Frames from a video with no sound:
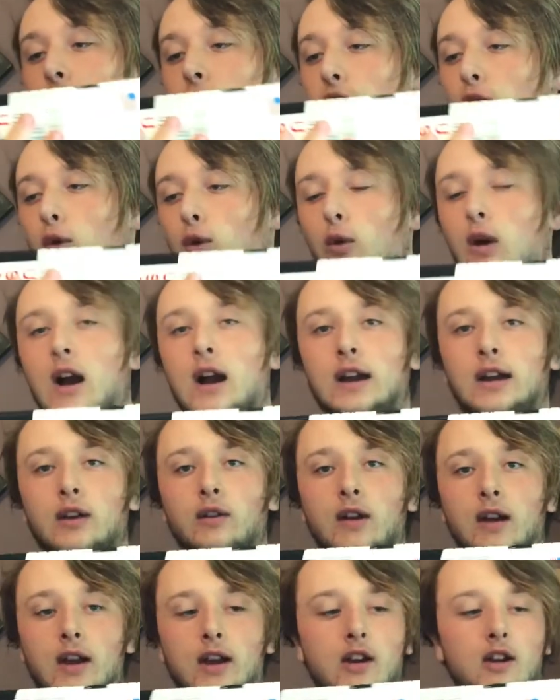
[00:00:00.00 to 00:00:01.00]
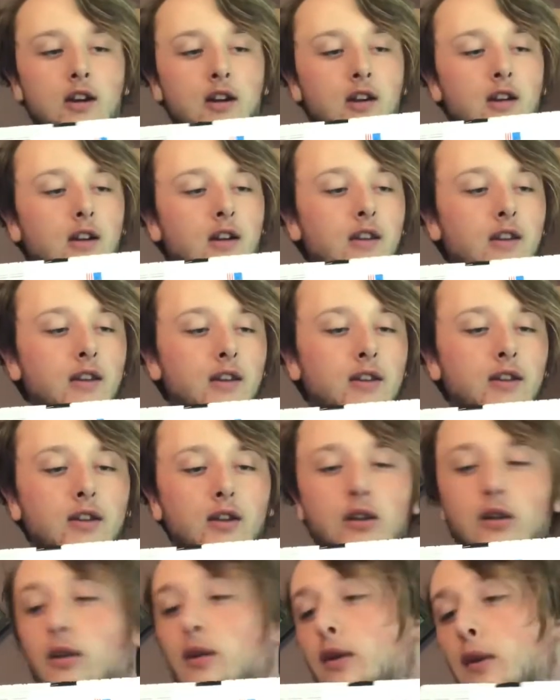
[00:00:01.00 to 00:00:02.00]
the rocket right here. This is
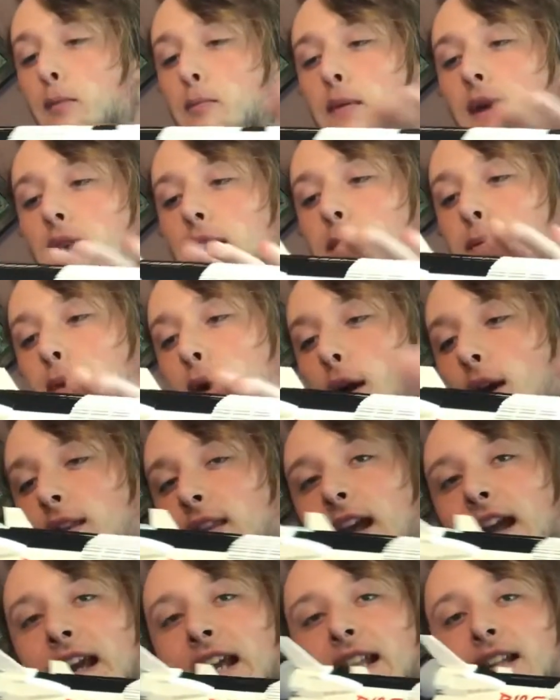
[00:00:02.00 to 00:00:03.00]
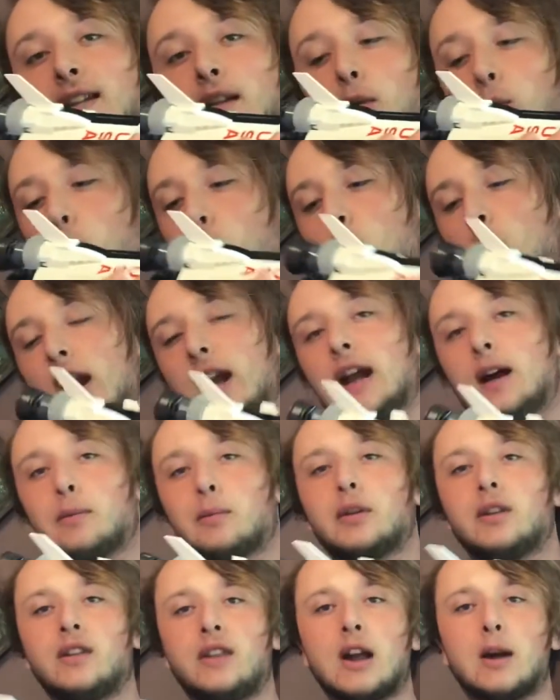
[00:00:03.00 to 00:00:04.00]
the main part that gets it way up
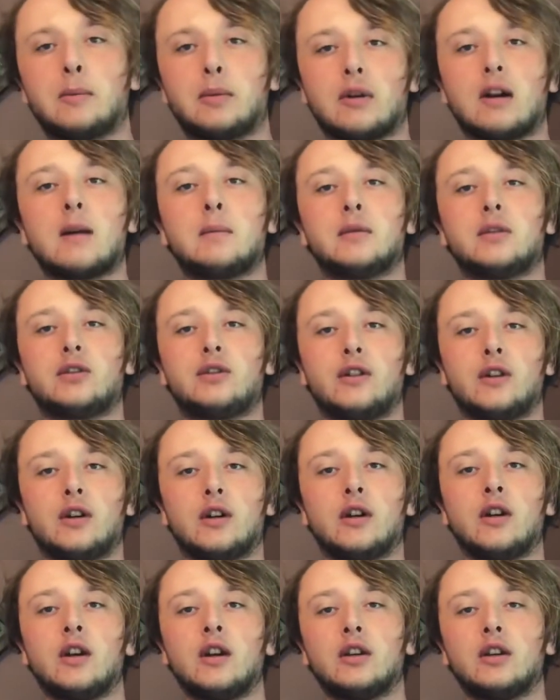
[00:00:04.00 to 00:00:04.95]
into the upper atmosphere